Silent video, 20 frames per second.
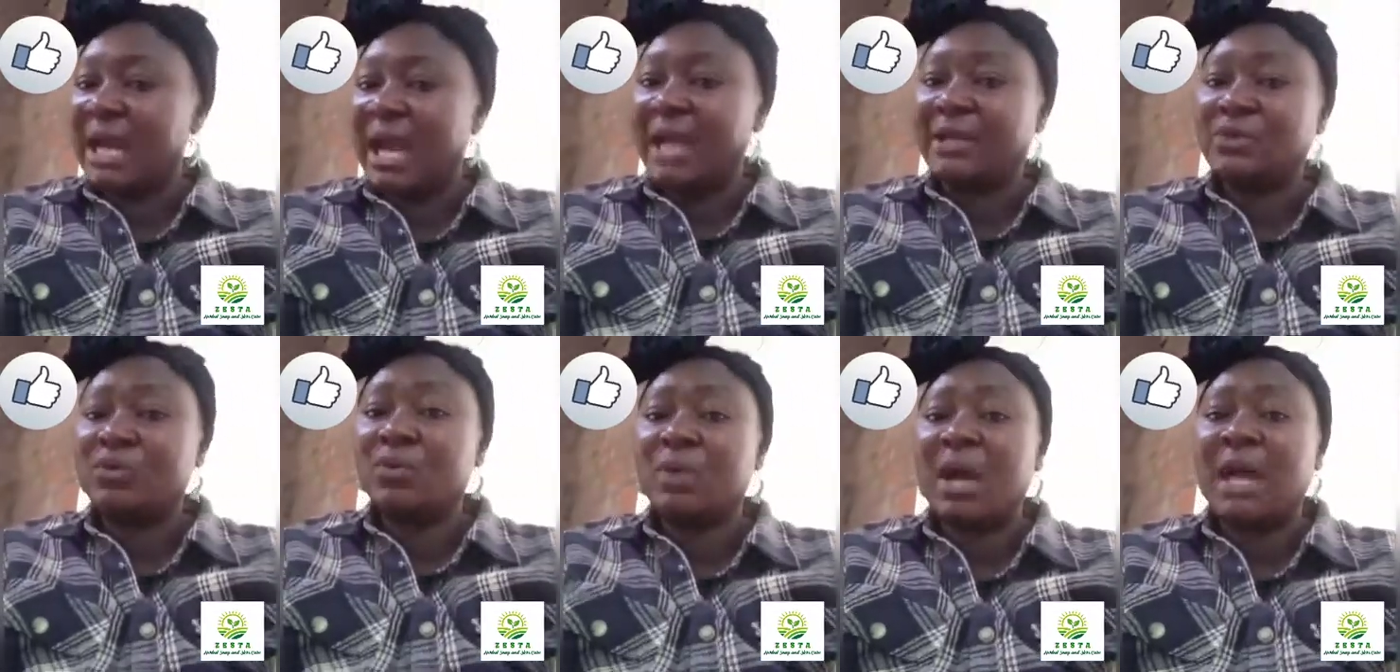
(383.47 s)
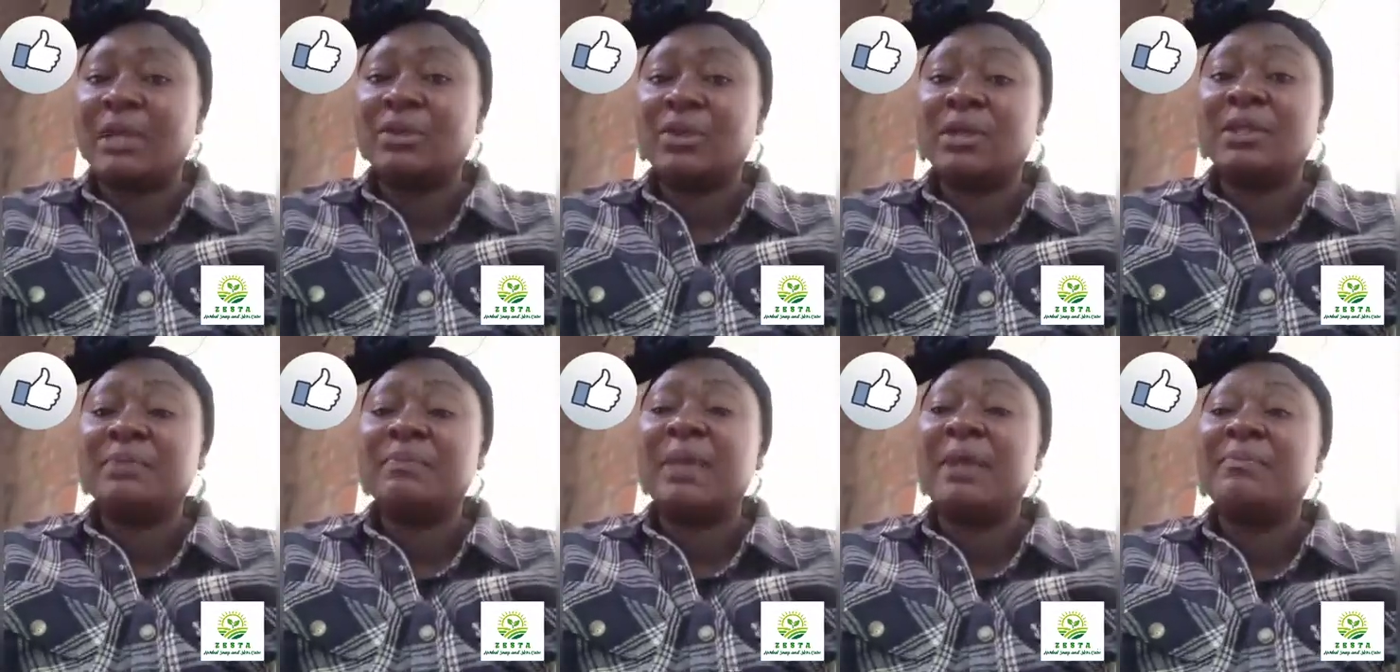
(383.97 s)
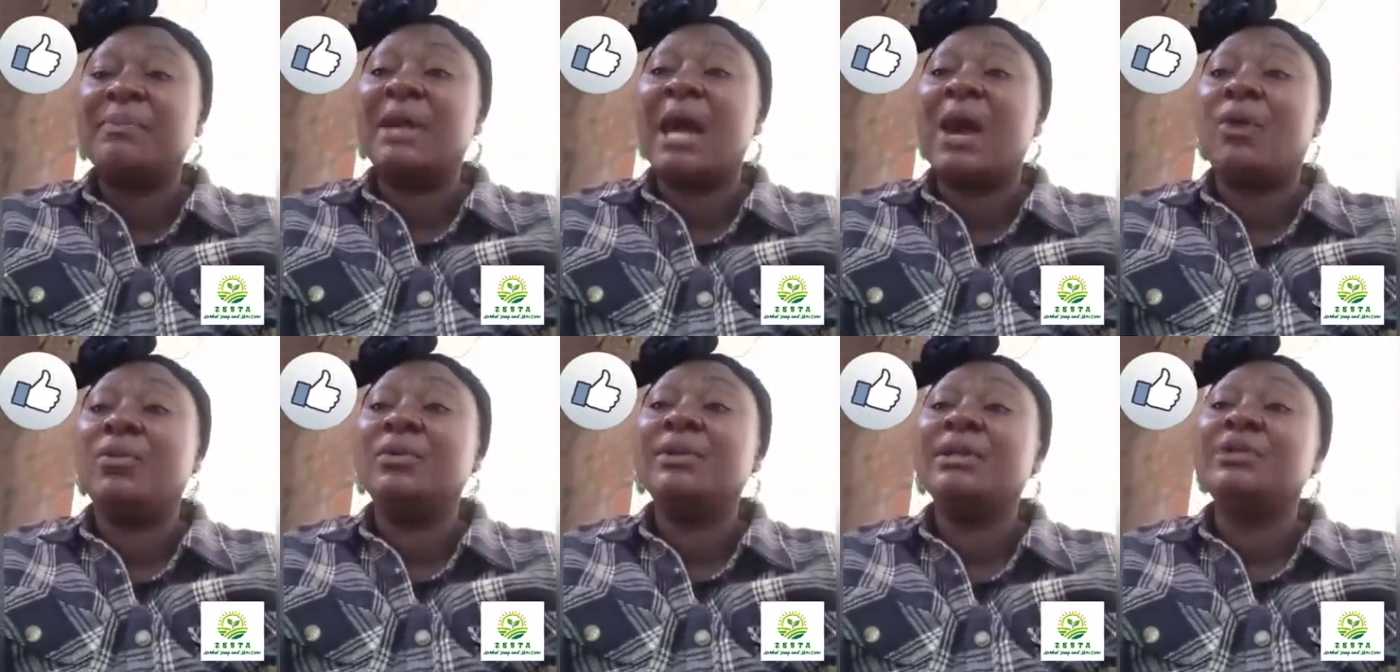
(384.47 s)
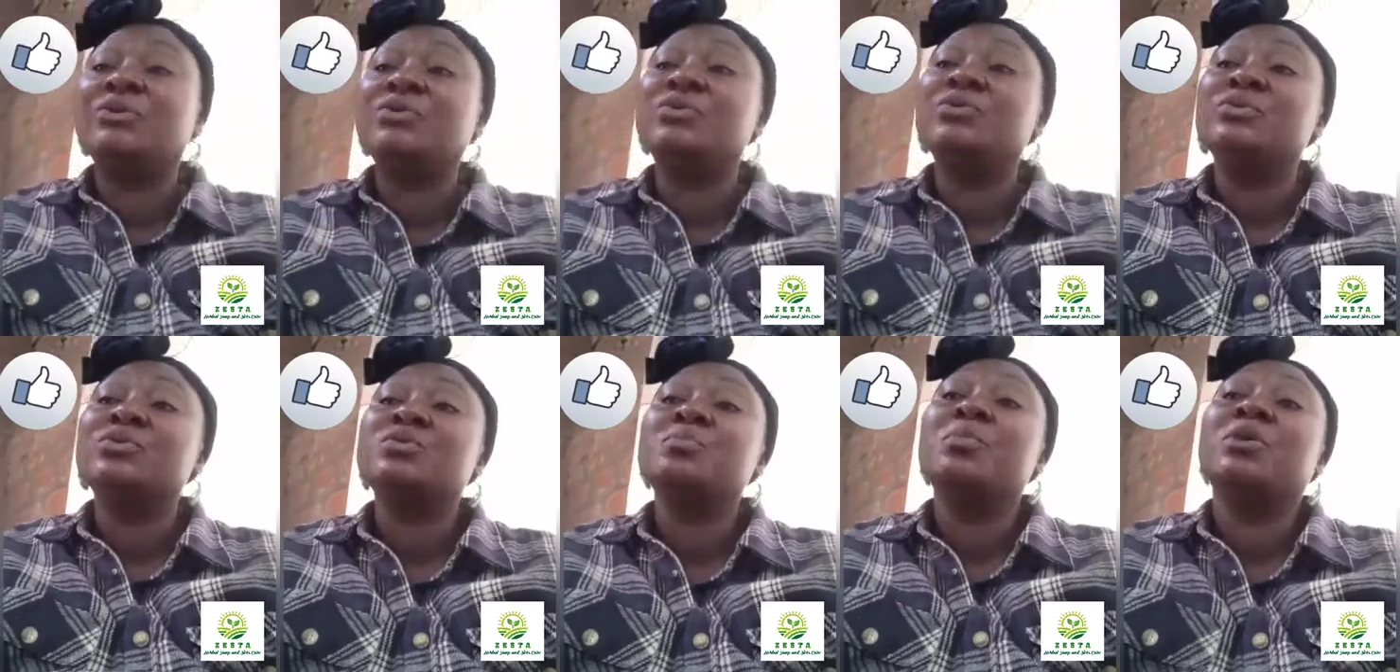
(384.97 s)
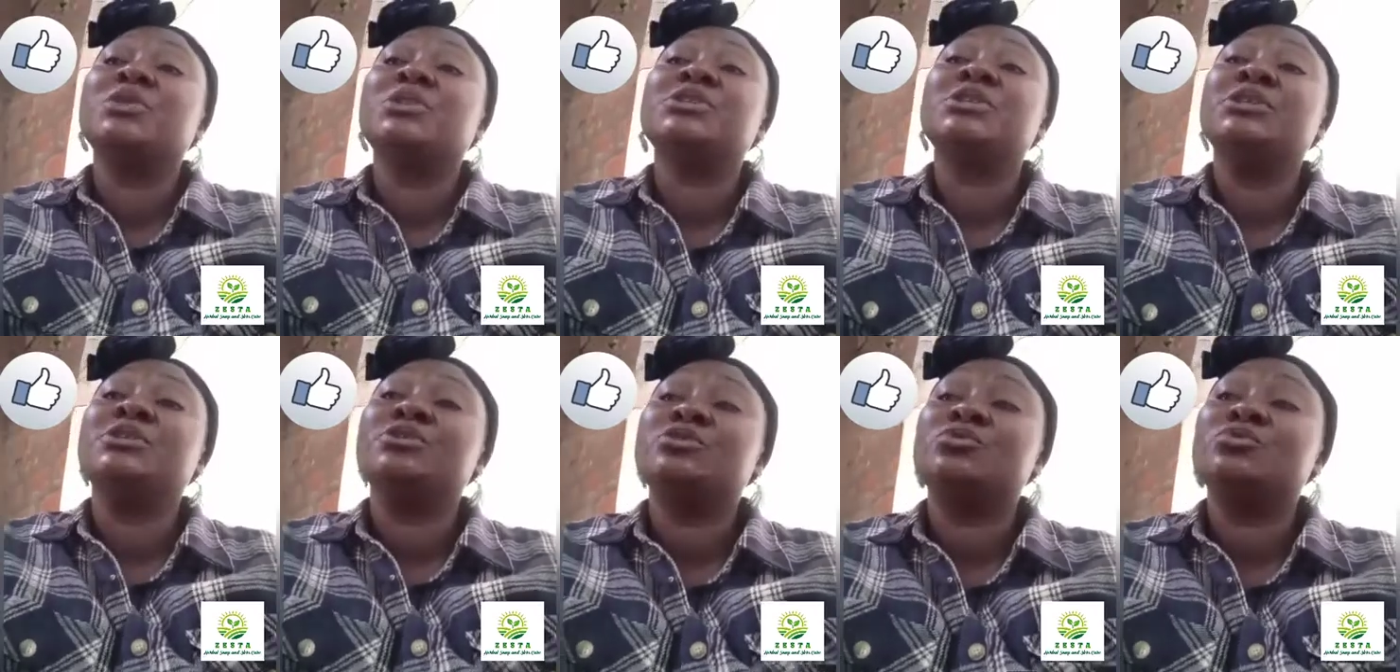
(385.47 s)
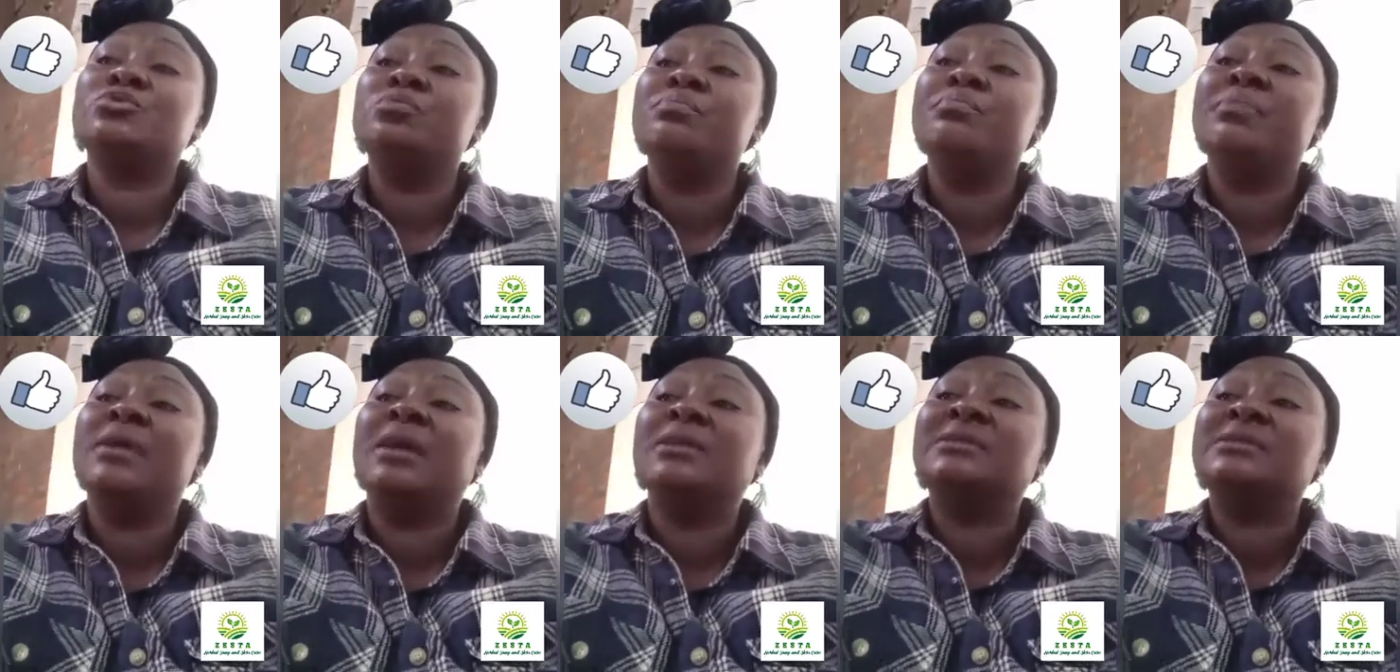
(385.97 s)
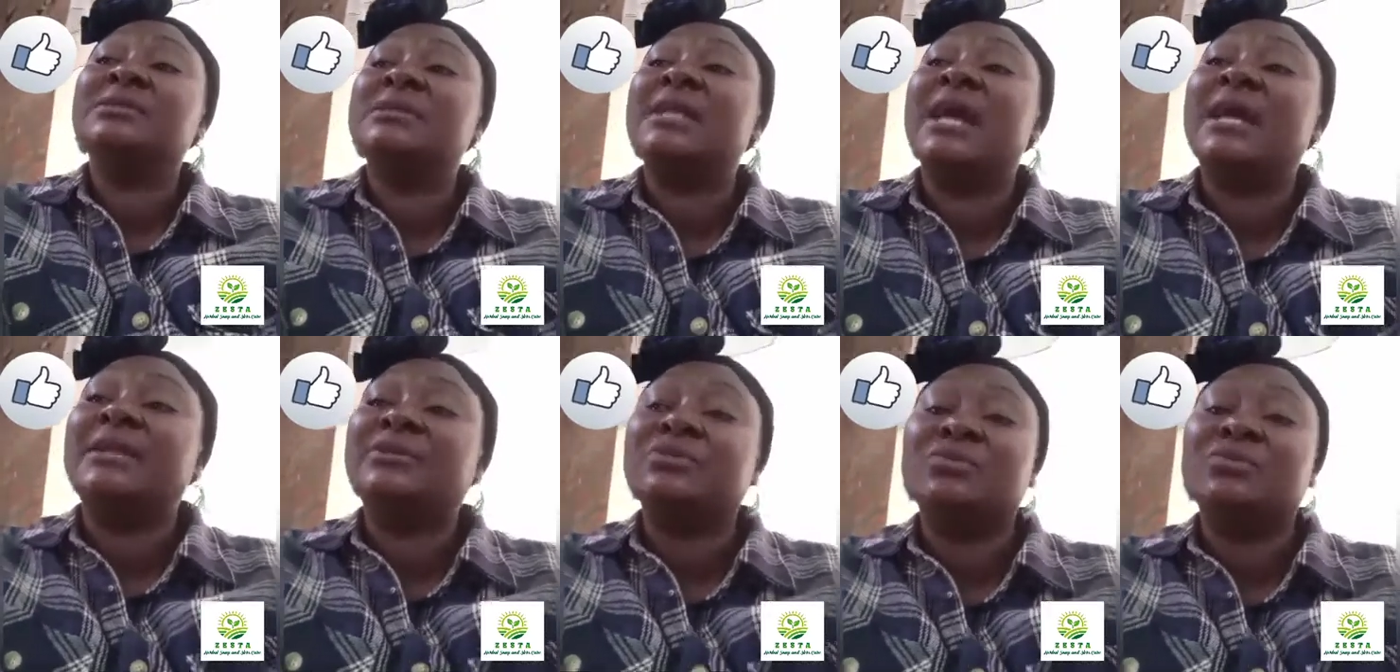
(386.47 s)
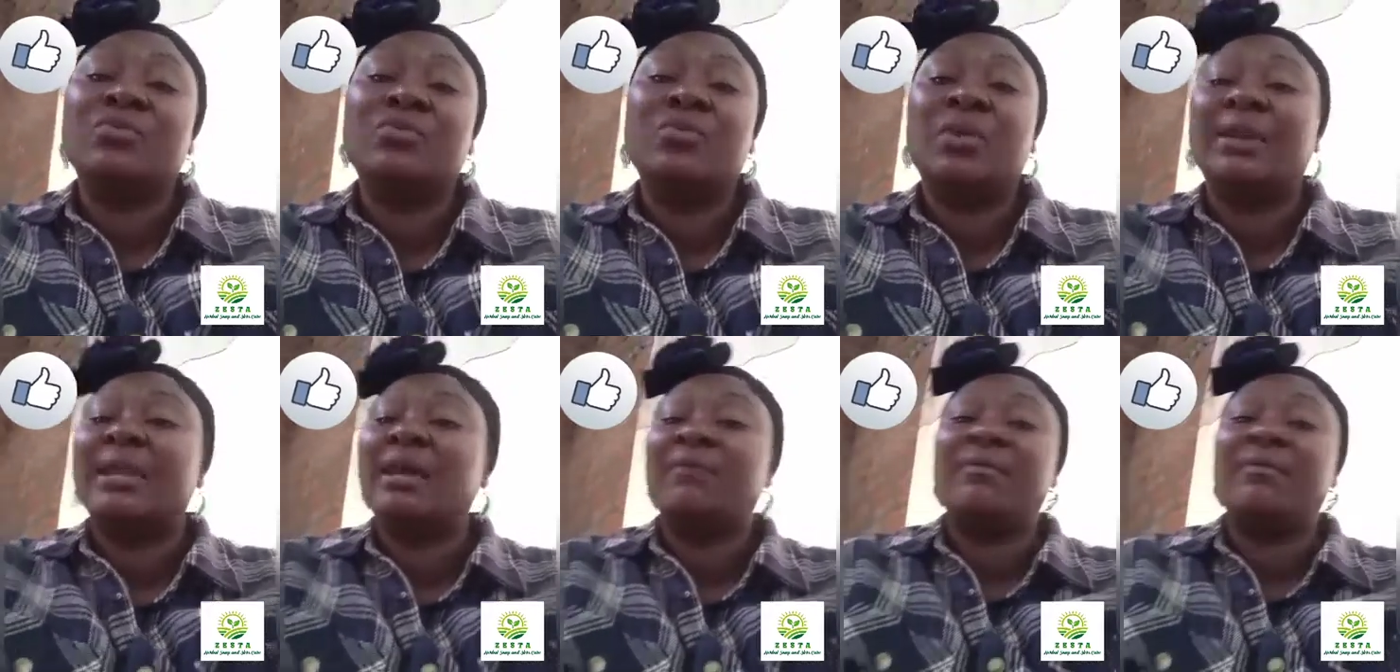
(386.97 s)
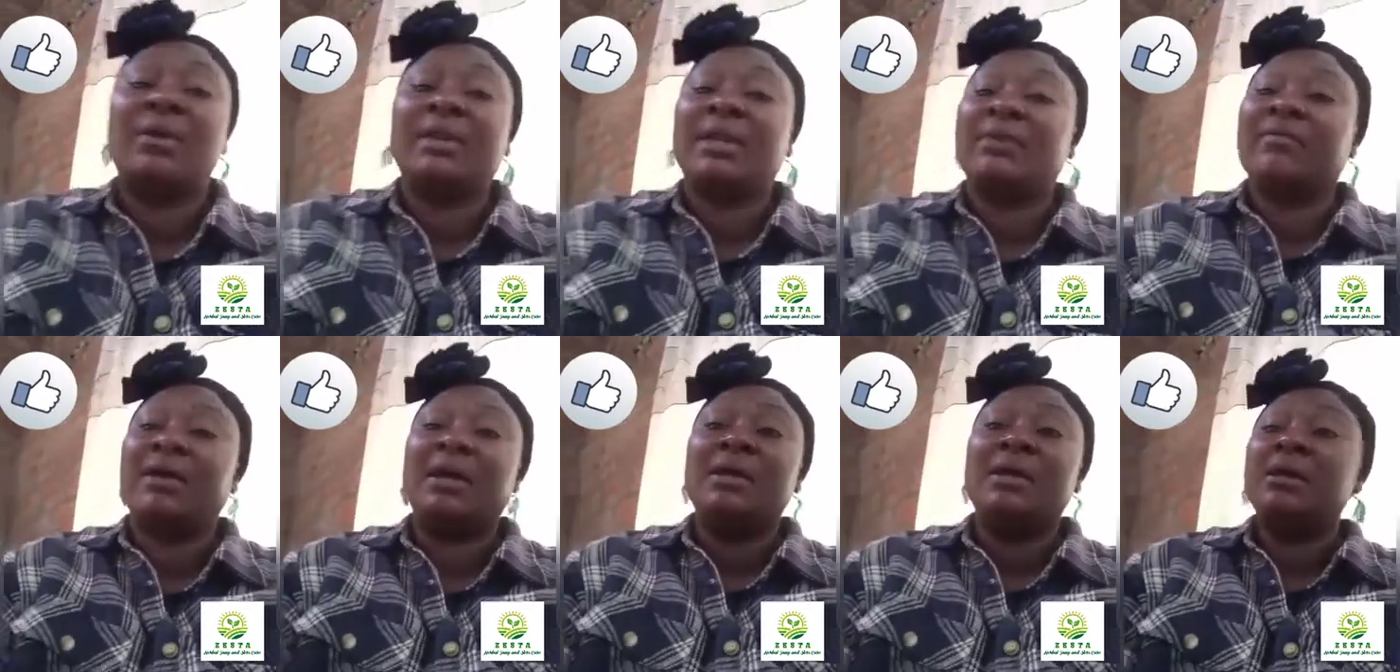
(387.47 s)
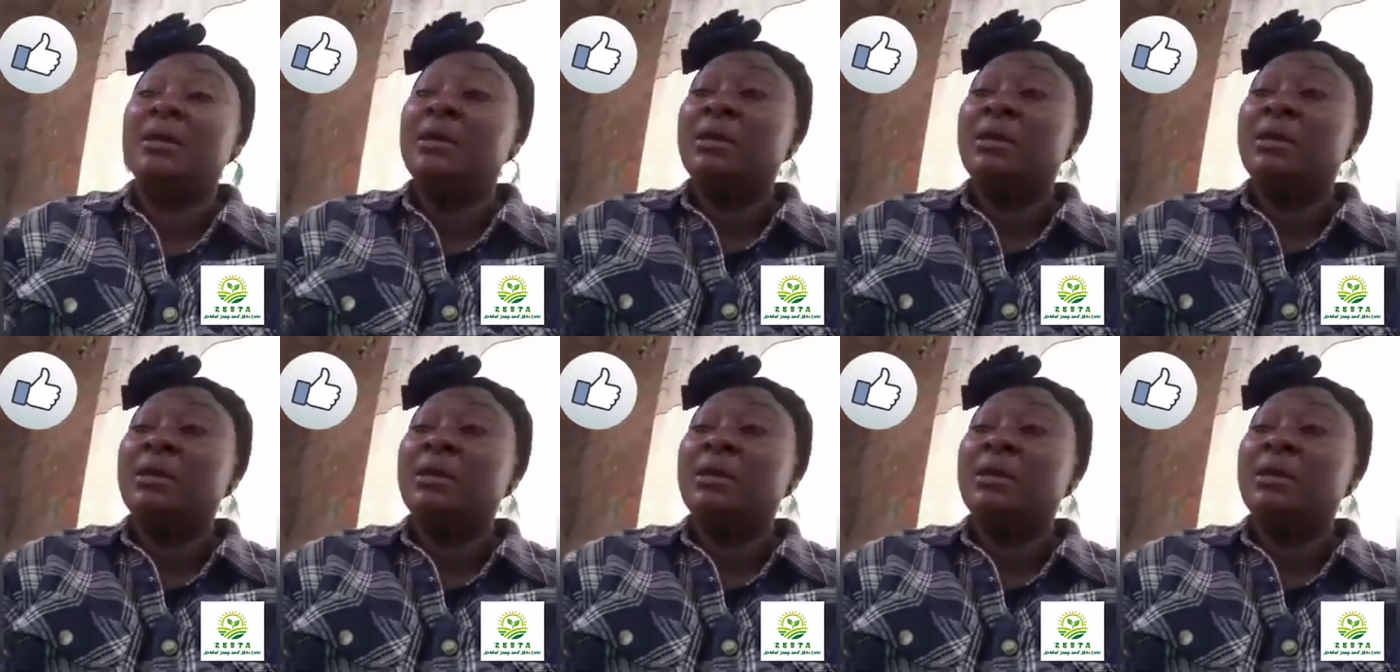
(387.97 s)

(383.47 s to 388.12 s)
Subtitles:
I thought maybe I would need to use much heat to melt it and to whatever.